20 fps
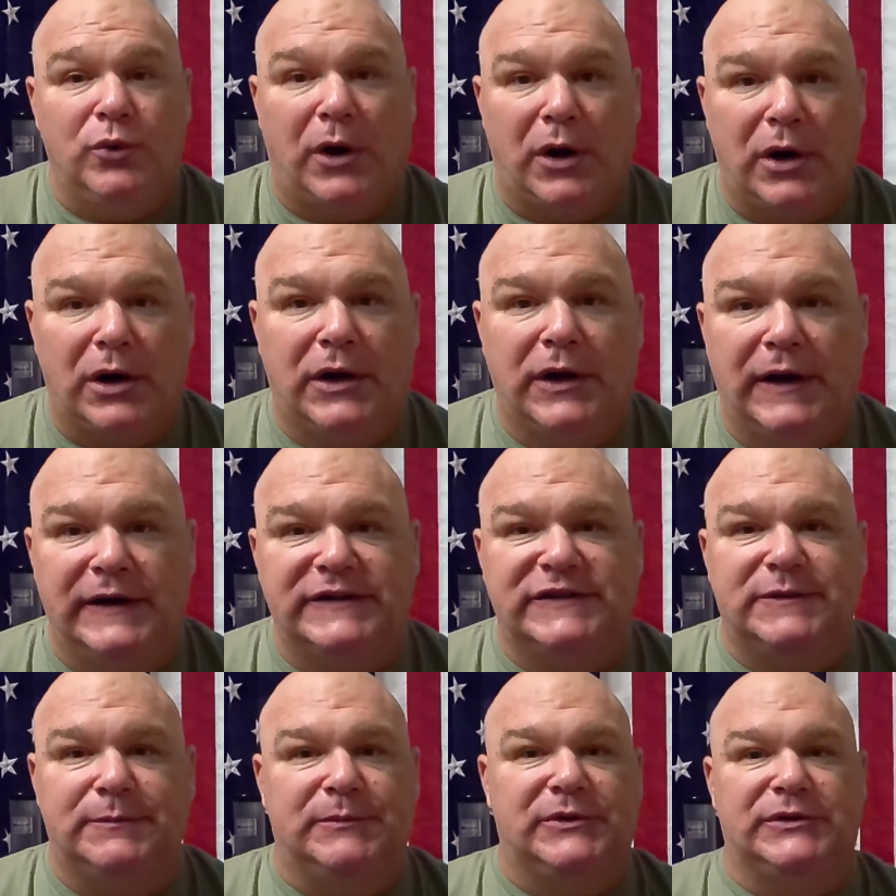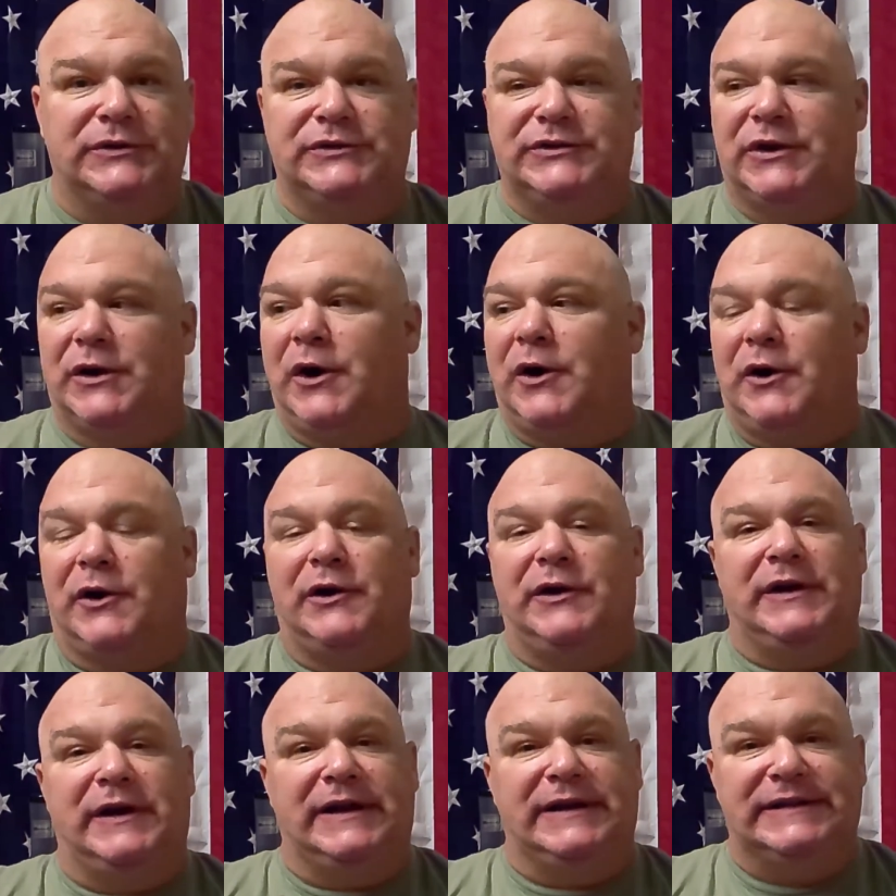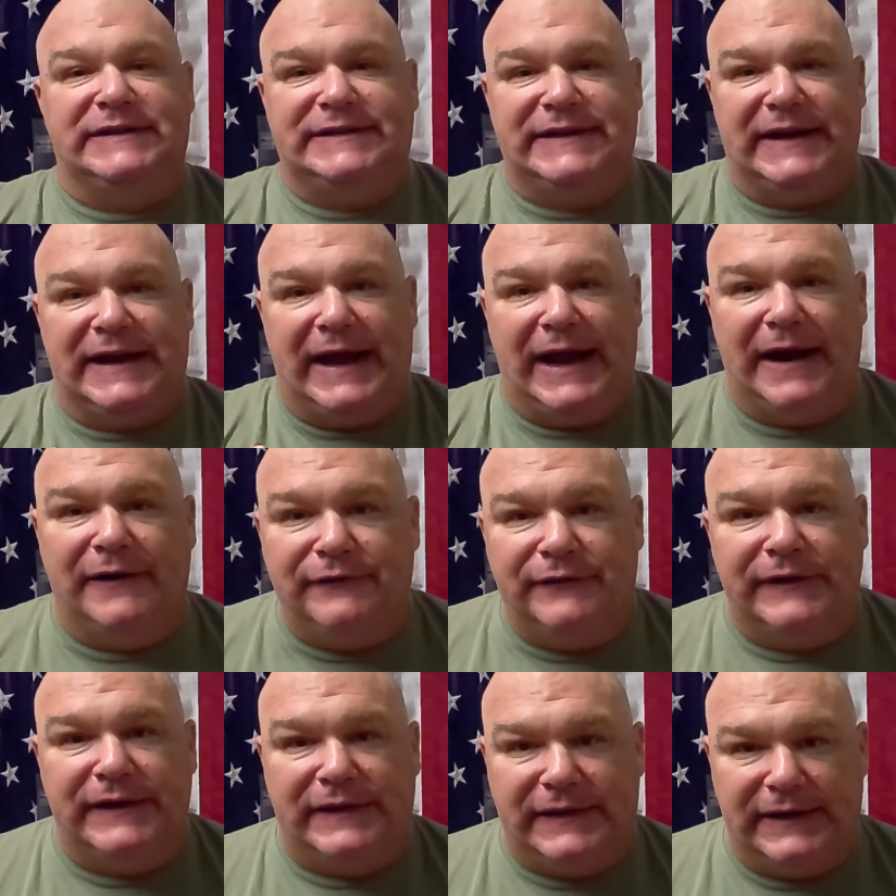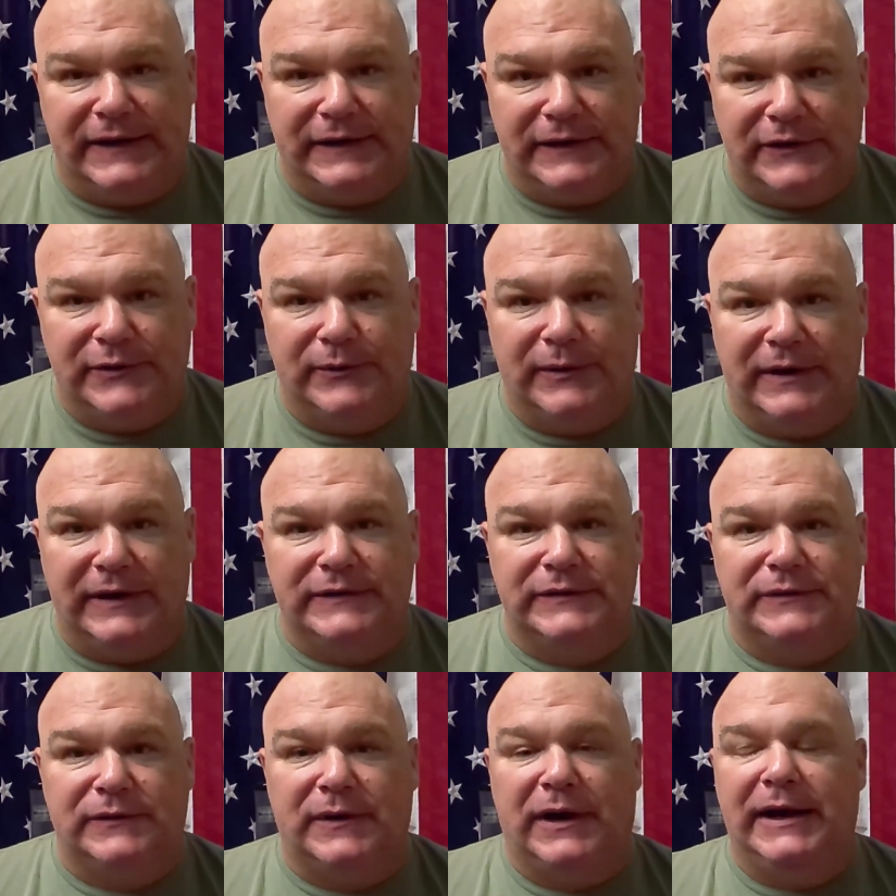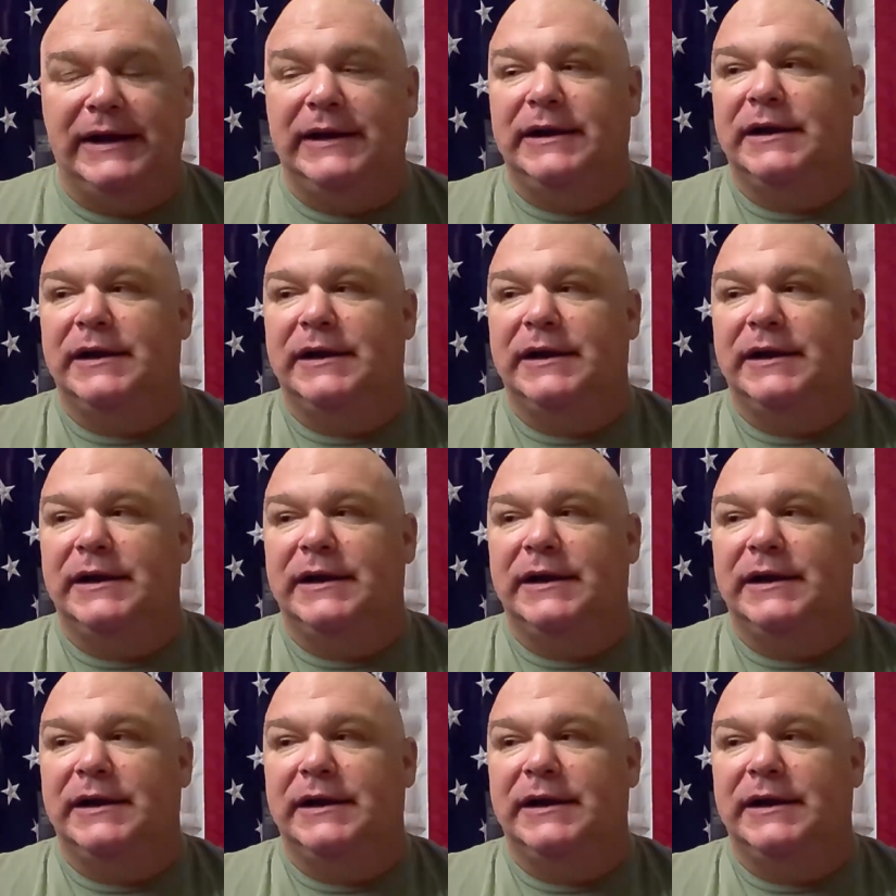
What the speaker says: customers is everything to us, right?